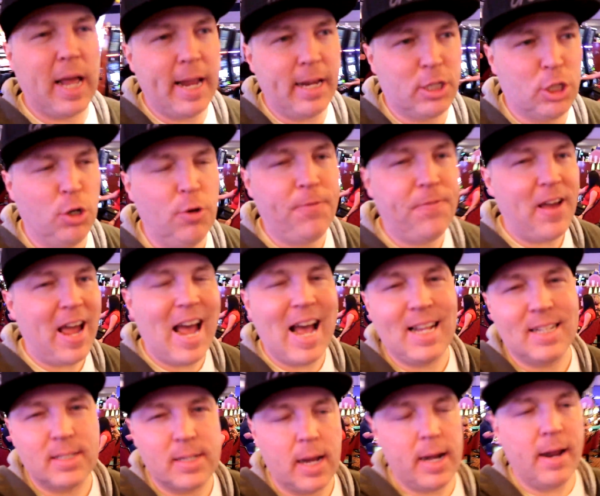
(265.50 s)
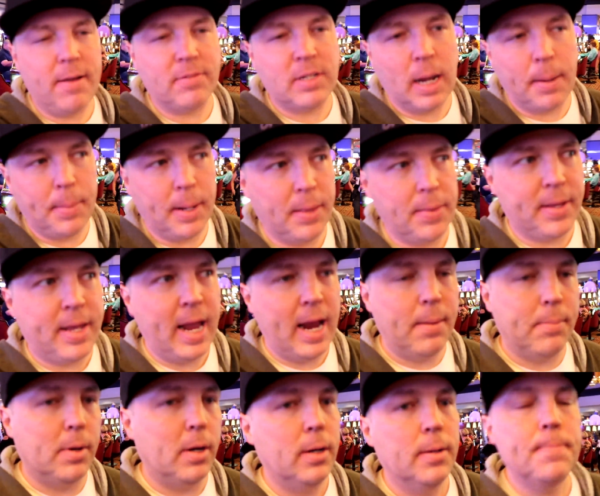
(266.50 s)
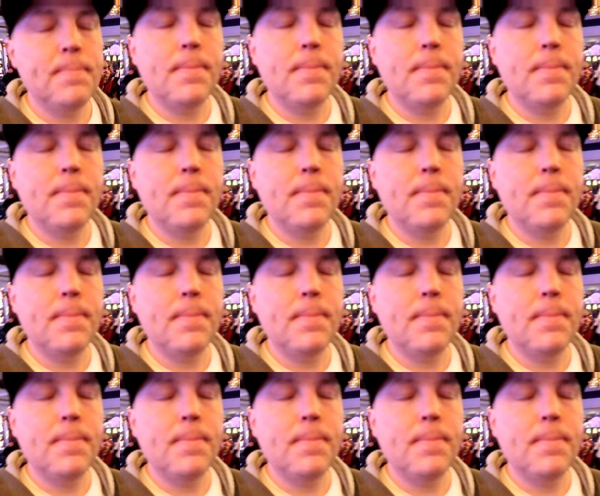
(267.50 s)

like too fast. I didn't have time to get the camera.